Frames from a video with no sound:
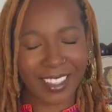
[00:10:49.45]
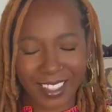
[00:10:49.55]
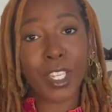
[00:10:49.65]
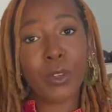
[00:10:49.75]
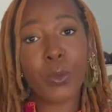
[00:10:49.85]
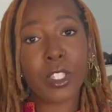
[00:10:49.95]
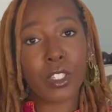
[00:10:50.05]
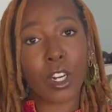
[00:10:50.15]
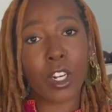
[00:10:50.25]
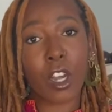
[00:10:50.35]
Then we
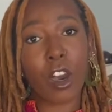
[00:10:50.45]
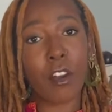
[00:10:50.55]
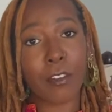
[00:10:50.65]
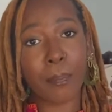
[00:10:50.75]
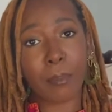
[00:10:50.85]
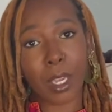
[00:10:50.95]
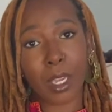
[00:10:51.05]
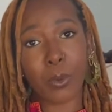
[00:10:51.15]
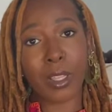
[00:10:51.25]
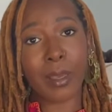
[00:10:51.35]
started off May
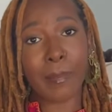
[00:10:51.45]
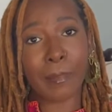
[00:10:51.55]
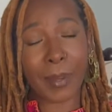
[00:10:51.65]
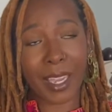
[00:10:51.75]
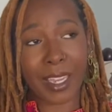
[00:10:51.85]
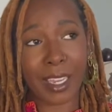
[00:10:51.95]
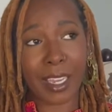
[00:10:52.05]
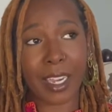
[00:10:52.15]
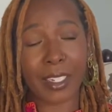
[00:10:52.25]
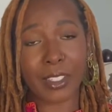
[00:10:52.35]
with a bang.
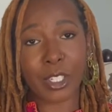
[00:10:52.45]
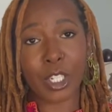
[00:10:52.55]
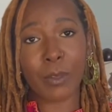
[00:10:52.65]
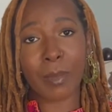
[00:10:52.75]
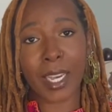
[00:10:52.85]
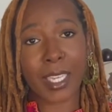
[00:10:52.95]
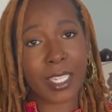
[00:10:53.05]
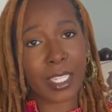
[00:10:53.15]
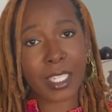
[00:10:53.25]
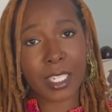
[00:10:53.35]
I took my
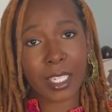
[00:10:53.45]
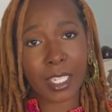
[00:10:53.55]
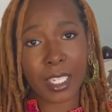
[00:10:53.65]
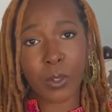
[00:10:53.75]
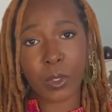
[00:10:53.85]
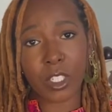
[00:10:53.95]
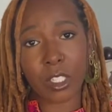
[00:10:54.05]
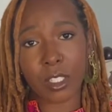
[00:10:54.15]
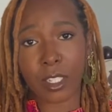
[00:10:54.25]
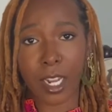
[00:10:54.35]
NCE, which
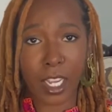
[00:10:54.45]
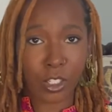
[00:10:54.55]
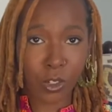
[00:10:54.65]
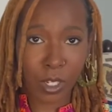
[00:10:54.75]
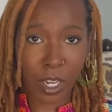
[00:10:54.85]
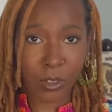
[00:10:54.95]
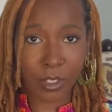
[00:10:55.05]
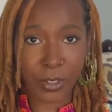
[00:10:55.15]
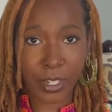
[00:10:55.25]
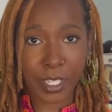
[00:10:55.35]
is the National
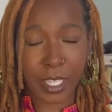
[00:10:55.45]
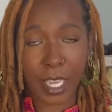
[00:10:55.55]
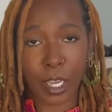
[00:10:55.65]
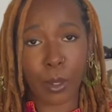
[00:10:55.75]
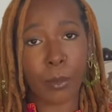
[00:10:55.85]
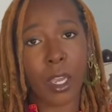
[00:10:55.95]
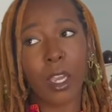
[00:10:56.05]
Counselor exam.